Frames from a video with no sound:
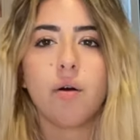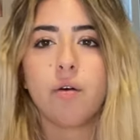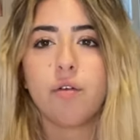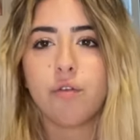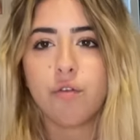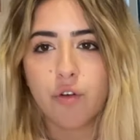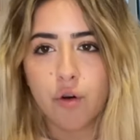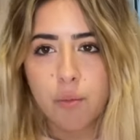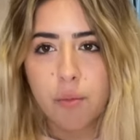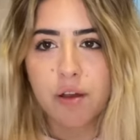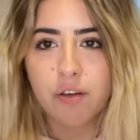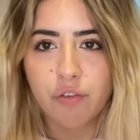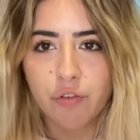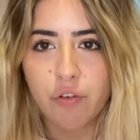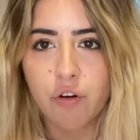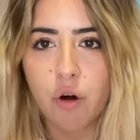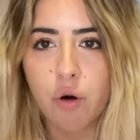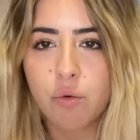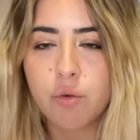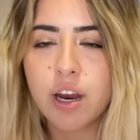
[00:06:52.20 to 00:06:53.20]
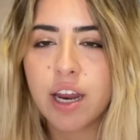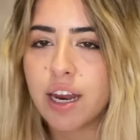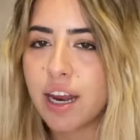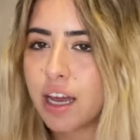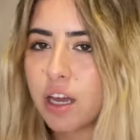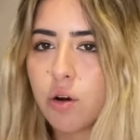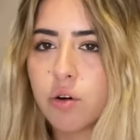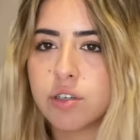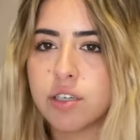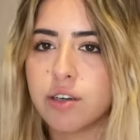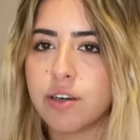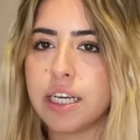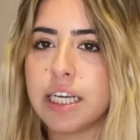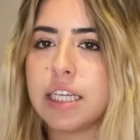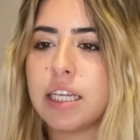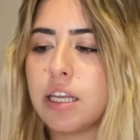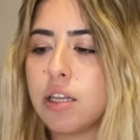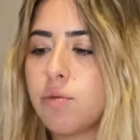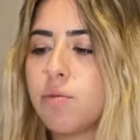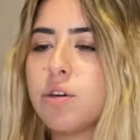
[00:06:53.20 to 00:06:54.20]
for my phone, and I ordered
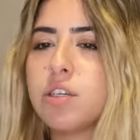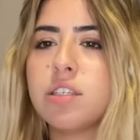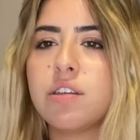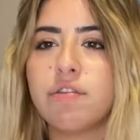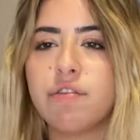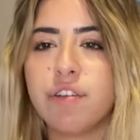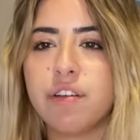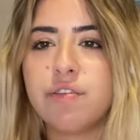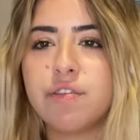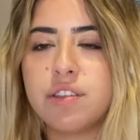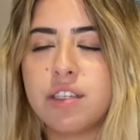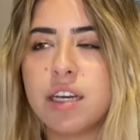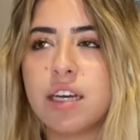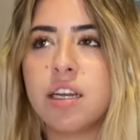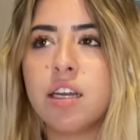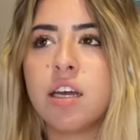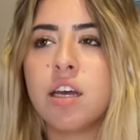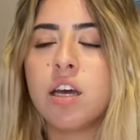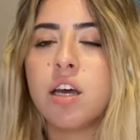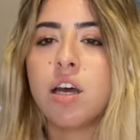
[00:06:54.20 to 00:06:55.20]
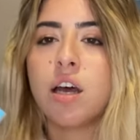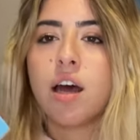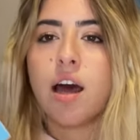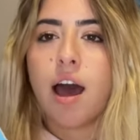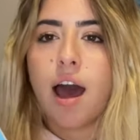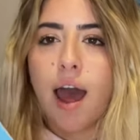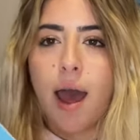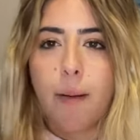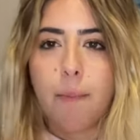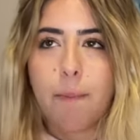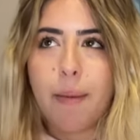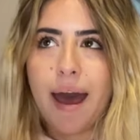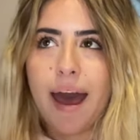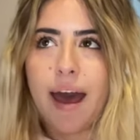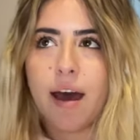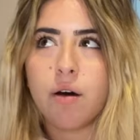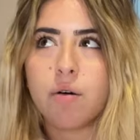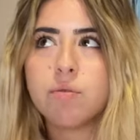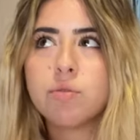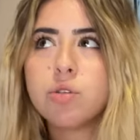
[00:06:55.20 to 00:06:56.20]
it. It was 15
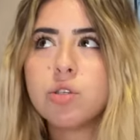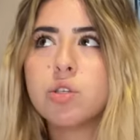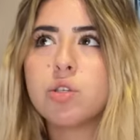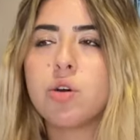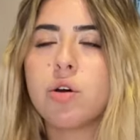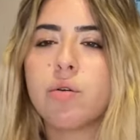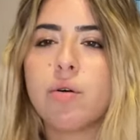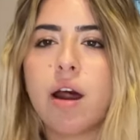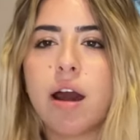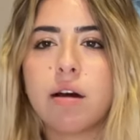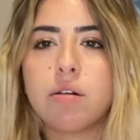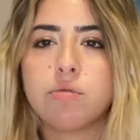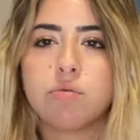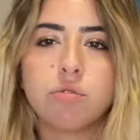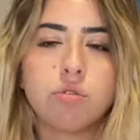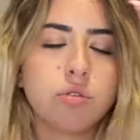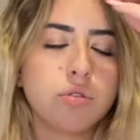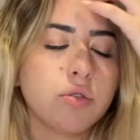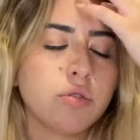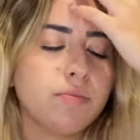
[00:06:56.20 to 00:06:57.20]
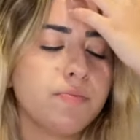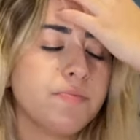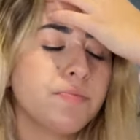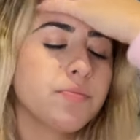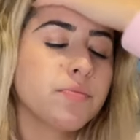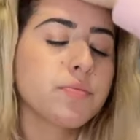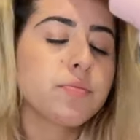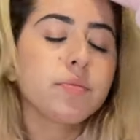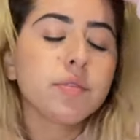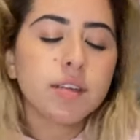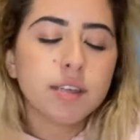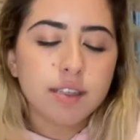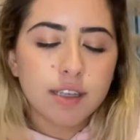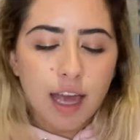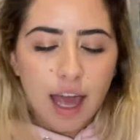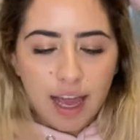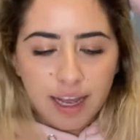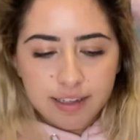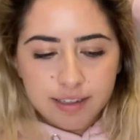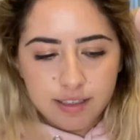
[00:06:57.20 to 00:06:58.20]
pounds, so around
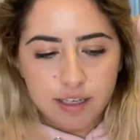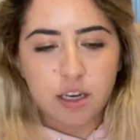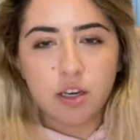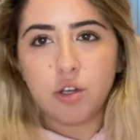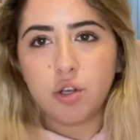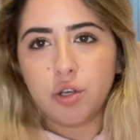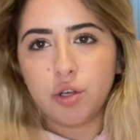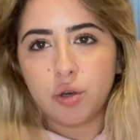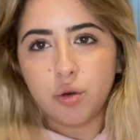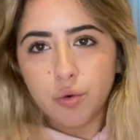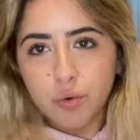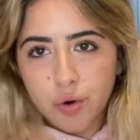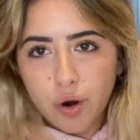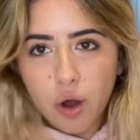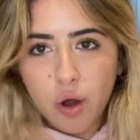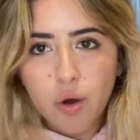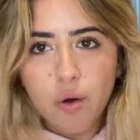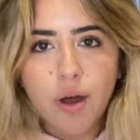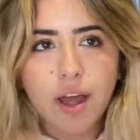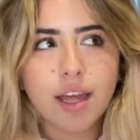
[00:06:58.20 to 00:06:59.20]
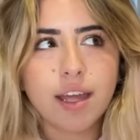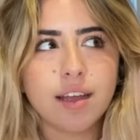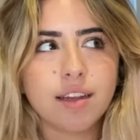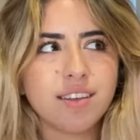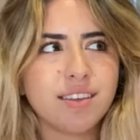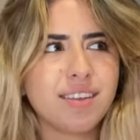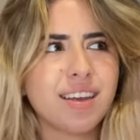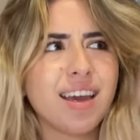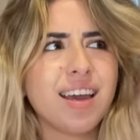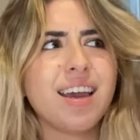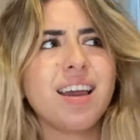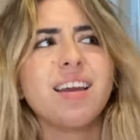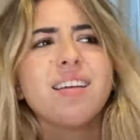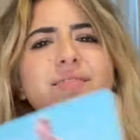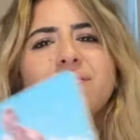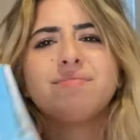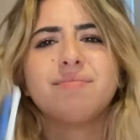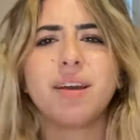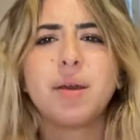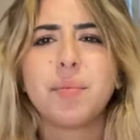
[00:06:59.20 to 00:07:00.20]
18 euro, I can say,
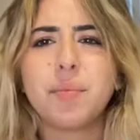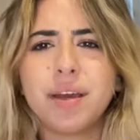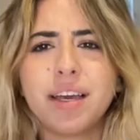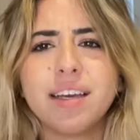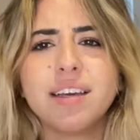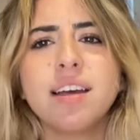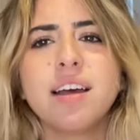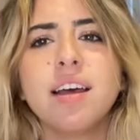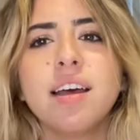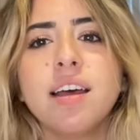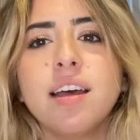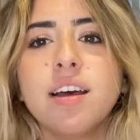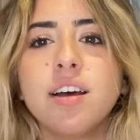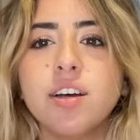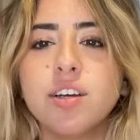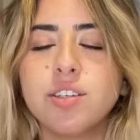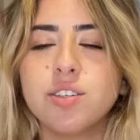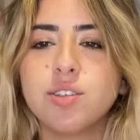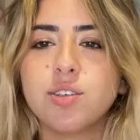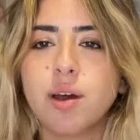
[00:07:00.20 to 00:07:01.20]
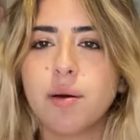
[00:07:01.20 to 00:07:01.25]
maybe. So